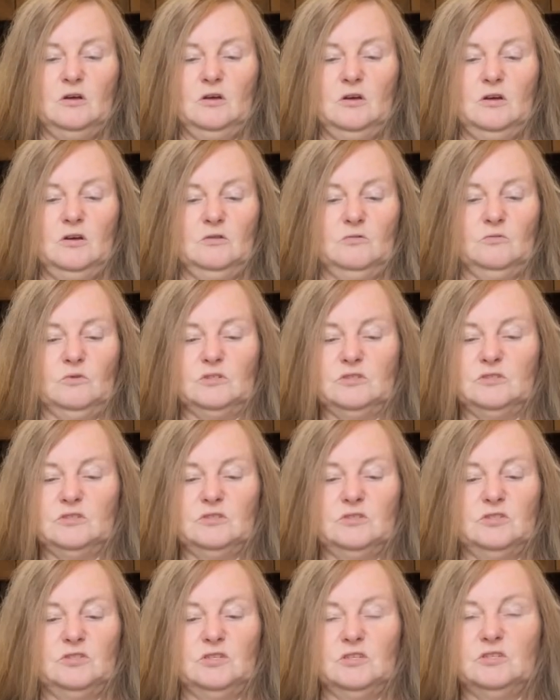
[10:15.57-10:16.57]
It
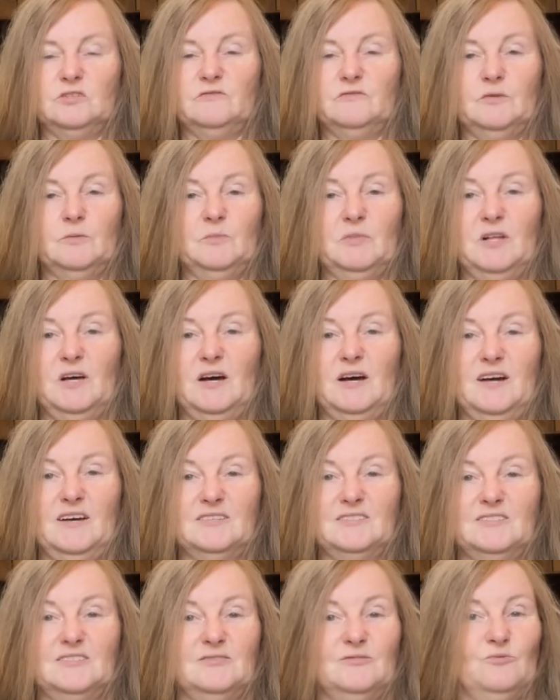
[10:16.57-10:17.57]
wasn't just for
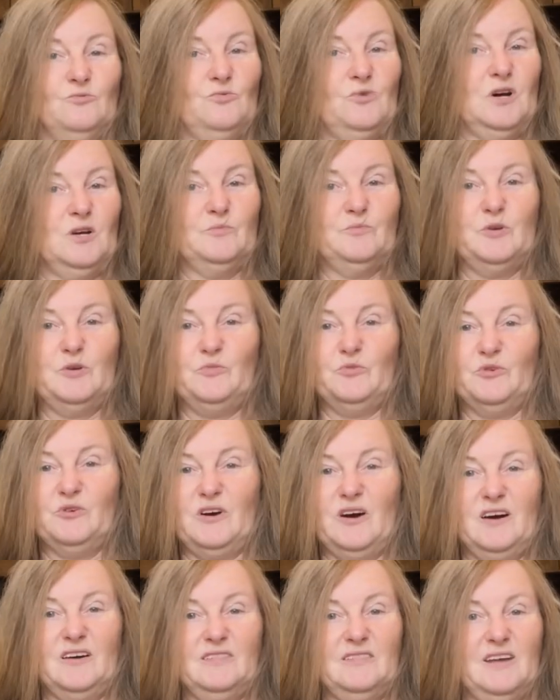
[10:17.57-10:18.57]
blacks. White people
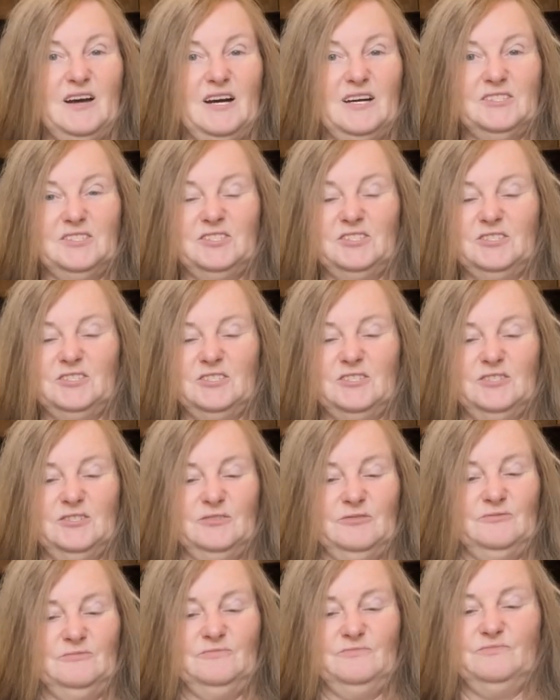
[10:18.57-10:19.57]
got lashed
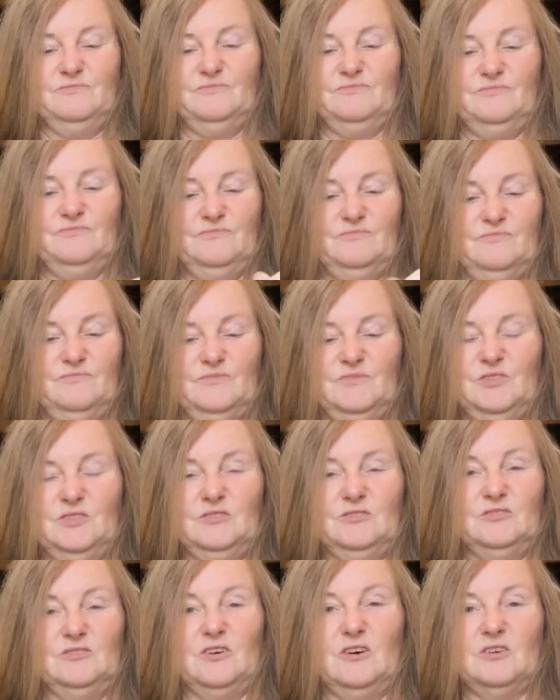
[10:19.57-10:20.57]
too. There
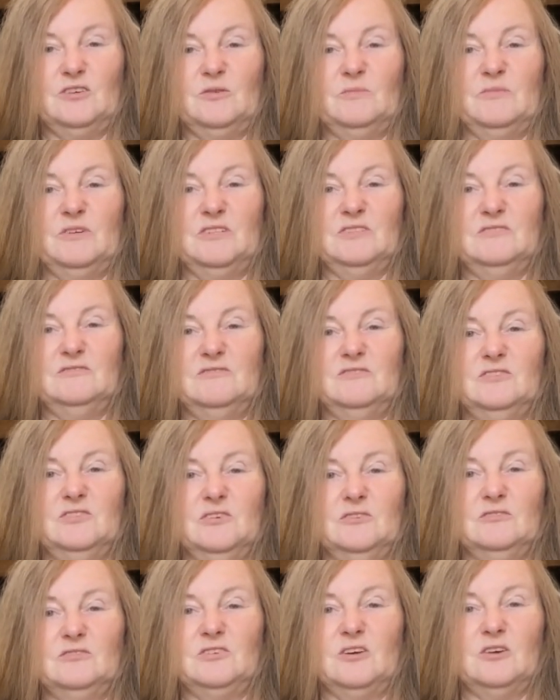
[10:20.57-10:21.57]

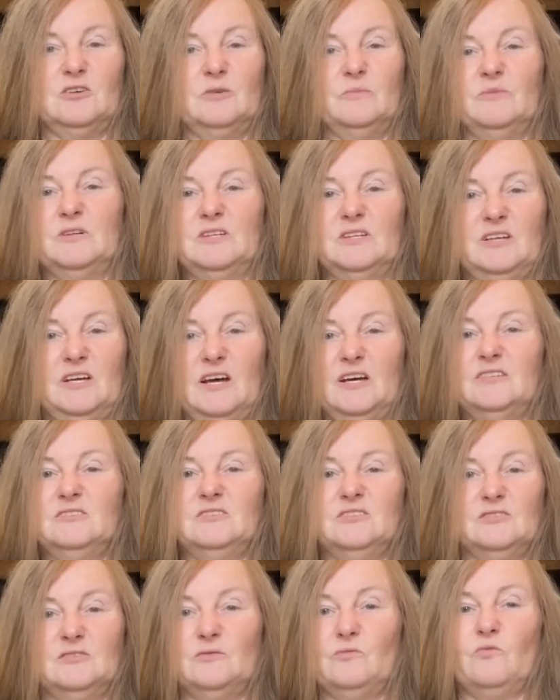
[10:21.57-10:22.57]
are documented
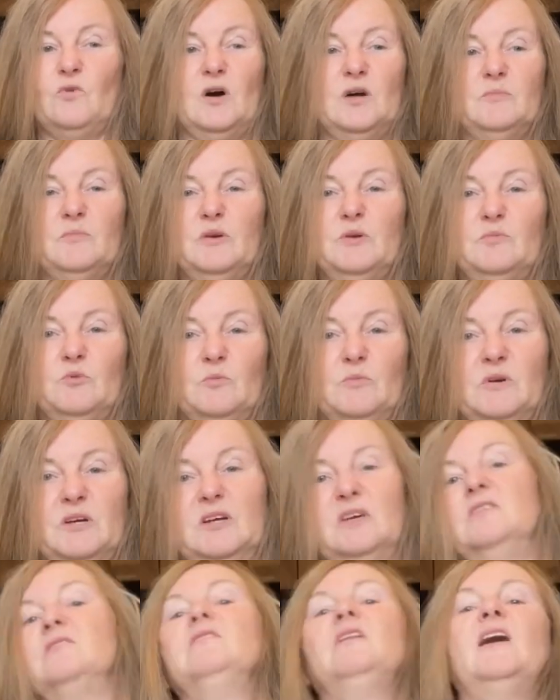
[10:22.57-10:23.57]
cases of white people
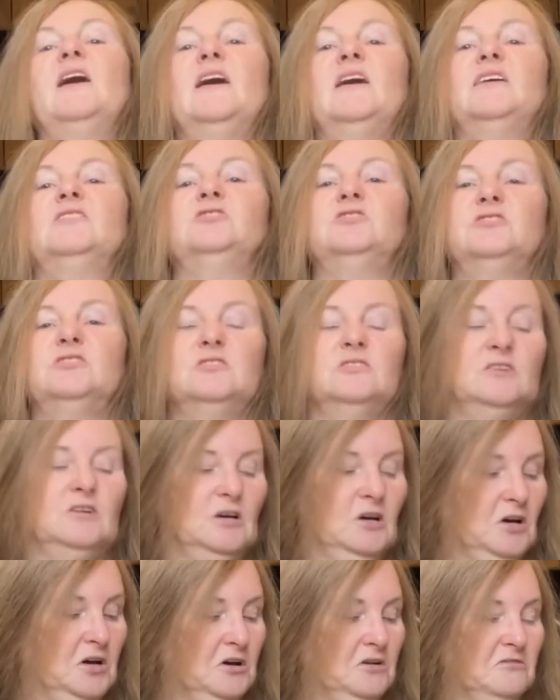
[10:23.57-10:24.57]
being lashed
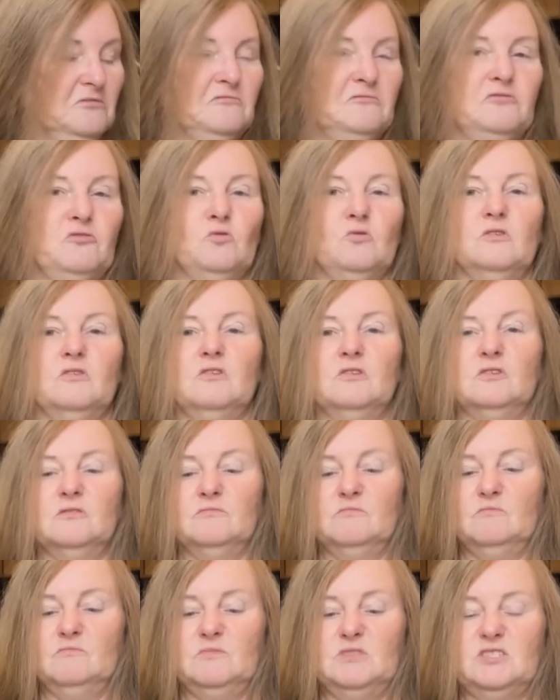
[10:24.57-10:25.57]
for
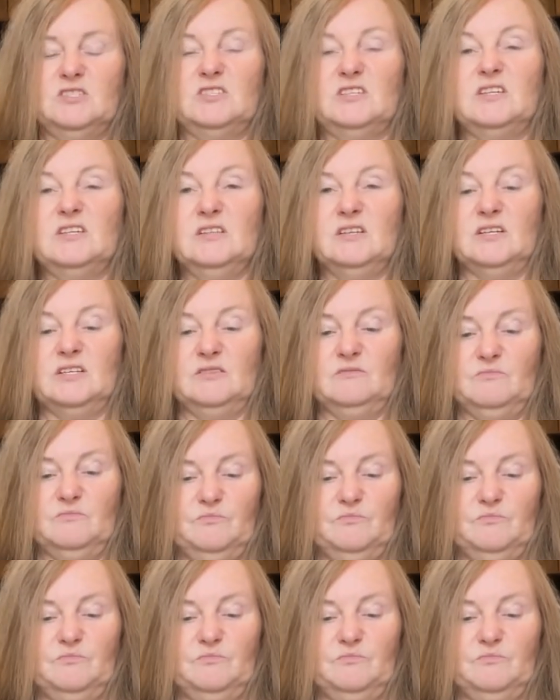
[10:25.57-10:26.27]
stealing.